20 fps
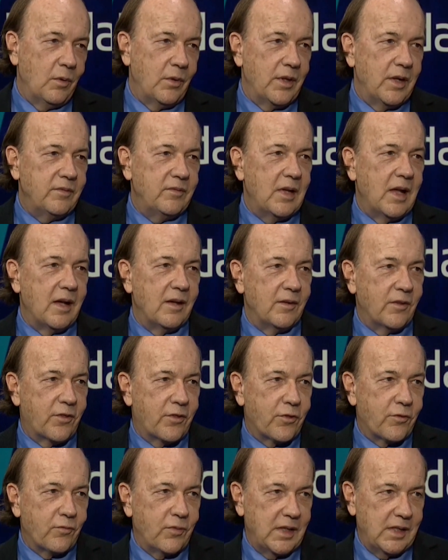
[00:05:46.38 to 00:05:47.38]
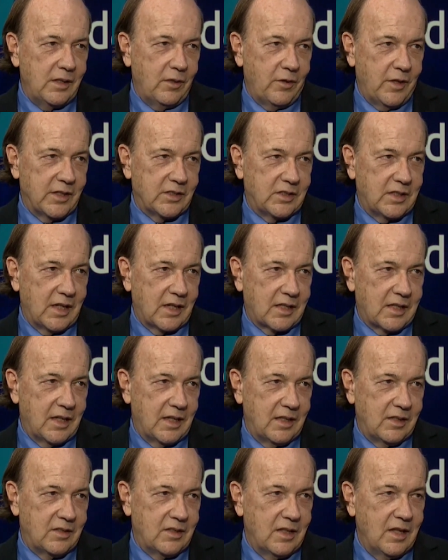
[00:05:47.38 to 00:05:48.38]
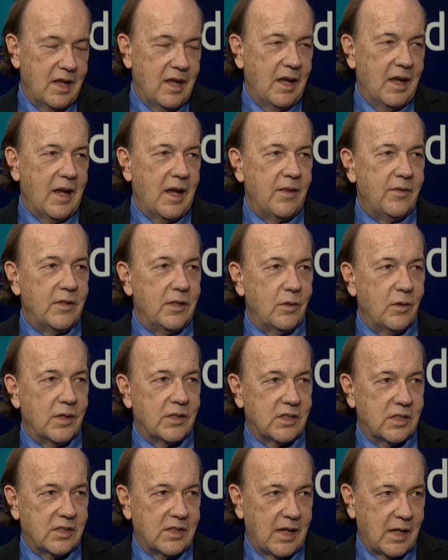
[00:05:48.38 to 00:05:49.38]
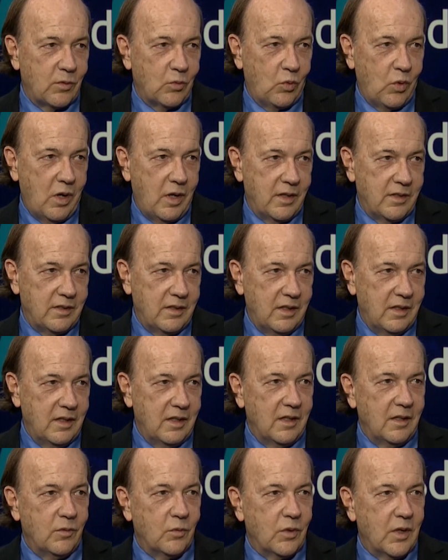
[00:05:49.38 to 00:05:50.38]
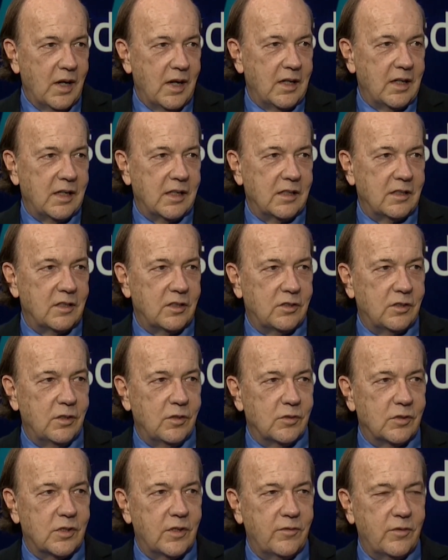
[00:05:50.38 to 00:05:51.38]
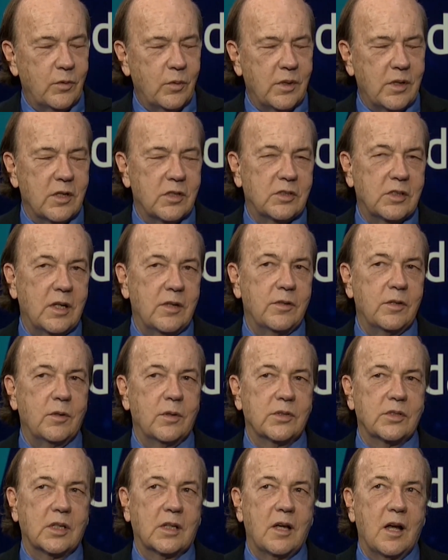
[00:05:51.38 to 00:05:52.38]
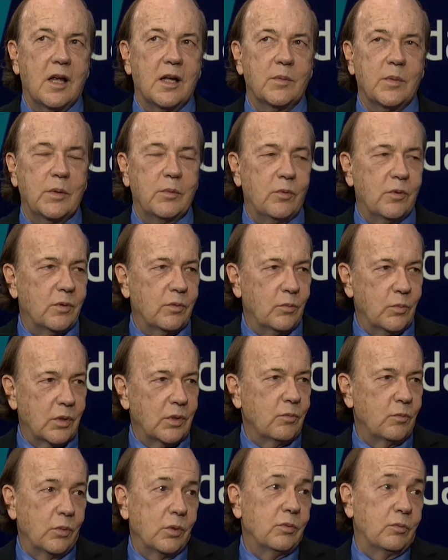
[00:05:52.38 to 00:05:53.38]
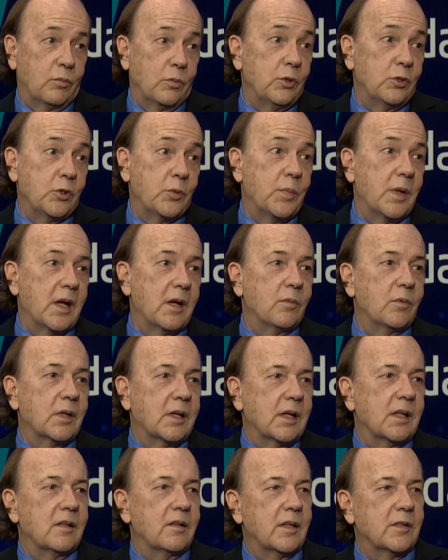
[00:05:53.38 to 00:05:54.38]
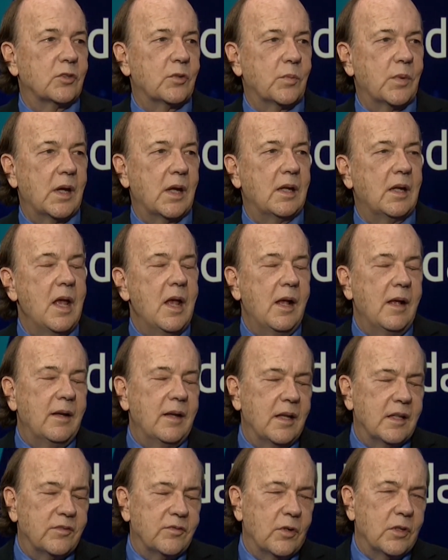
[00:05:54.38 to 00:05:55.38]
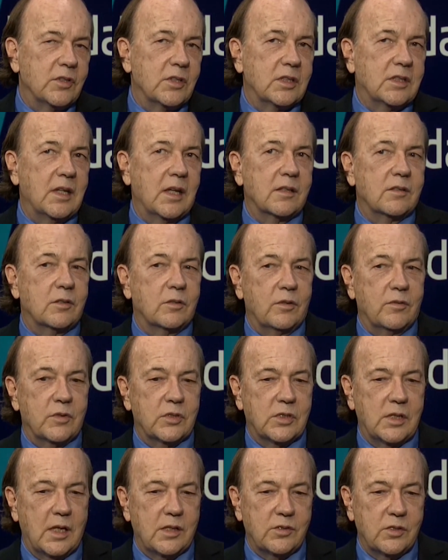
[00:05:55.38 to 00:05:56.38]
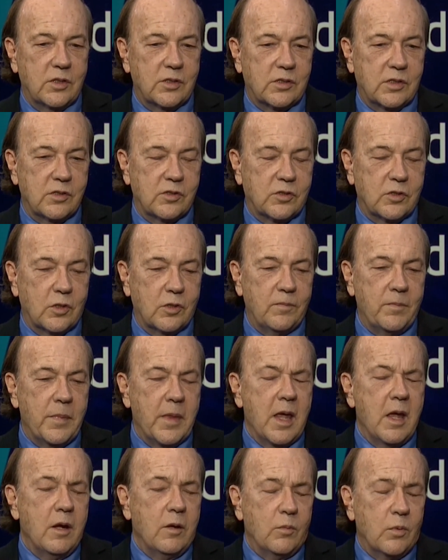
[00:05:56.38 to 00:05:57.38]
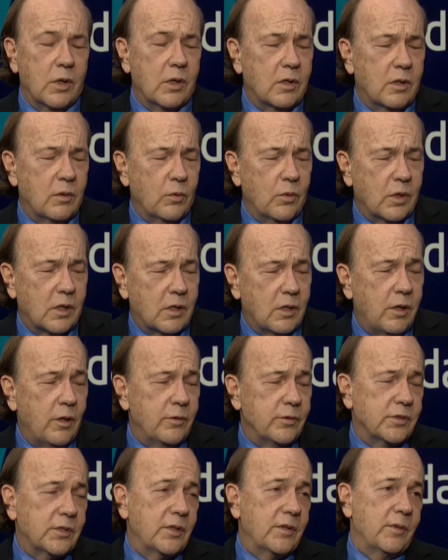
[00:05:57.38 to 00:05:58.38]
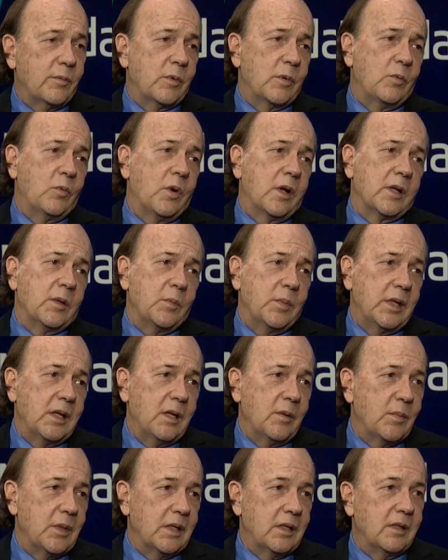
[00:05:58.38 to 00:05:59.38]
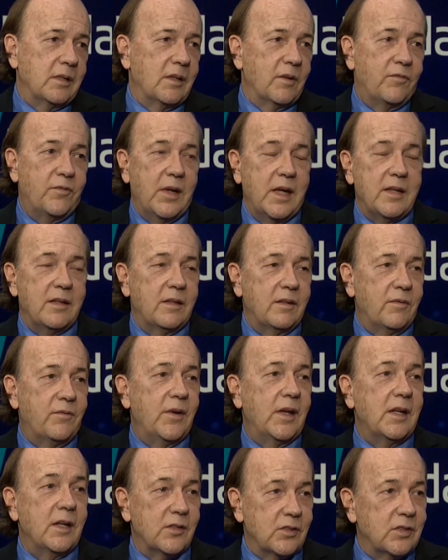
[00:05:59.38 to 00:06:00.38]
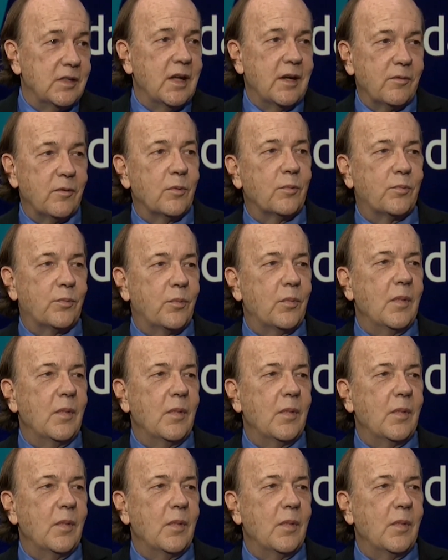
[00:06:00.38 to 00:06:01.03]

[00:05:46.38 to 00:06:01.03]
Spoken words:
Well, they've now had 3 lost decades, and the U.S. has had 1. We're heading into 2. So if you want to understand the U.S. economy, we're Japan. We're getting like Japan. Now, as far as a technical recession is concerned, we're closer than we want to be. I mean, the Fed has never